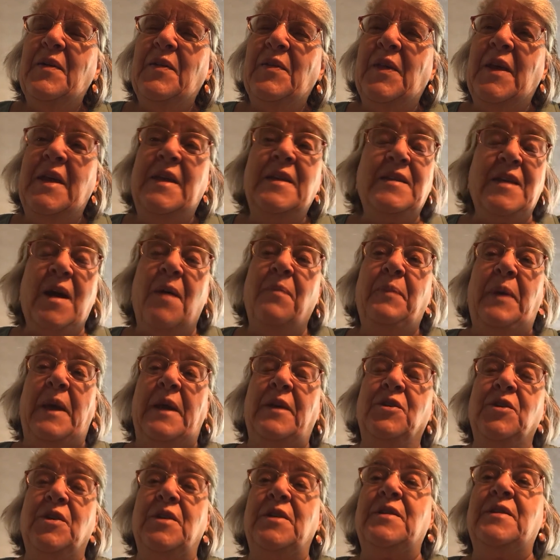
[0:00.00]
These are
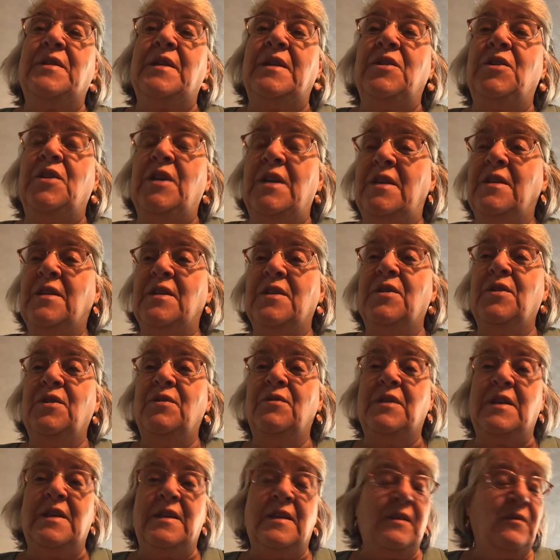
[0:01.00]
pictures that Jesus
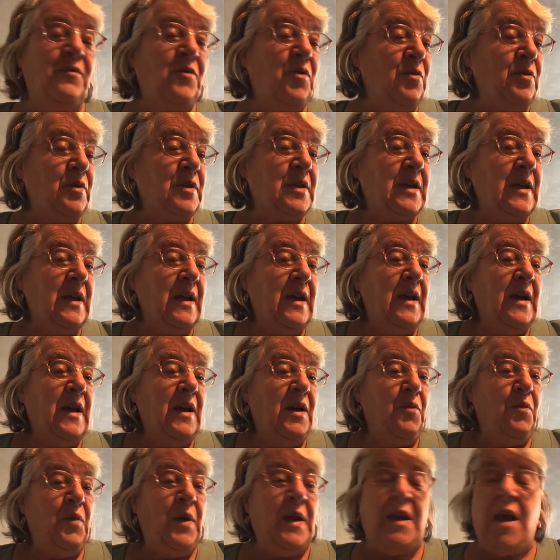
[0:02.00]
uses. Of course,
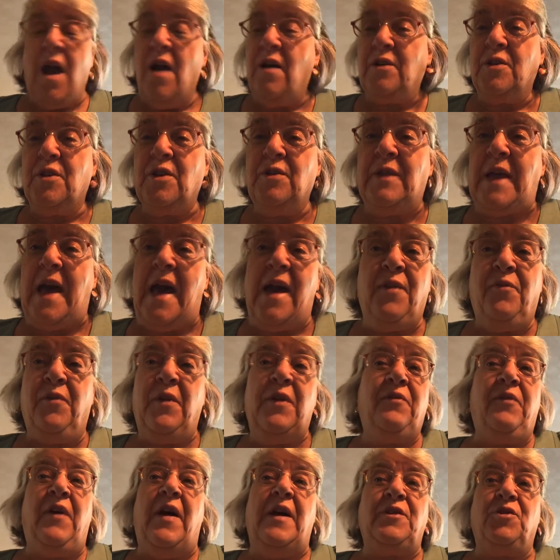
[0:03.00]
we can't do that. If
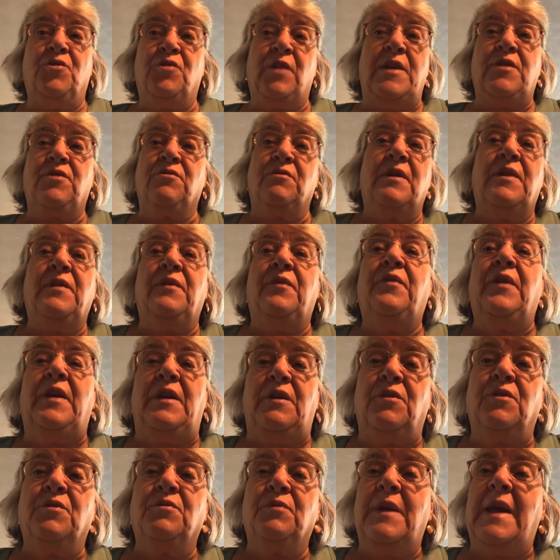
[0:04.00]
we find treasure in a
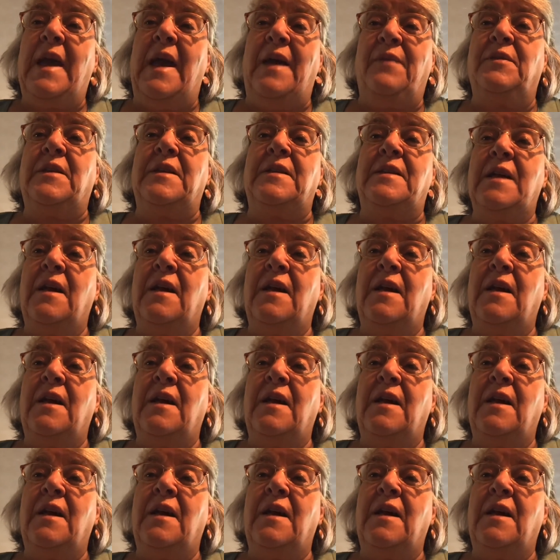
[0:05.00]
field, we have to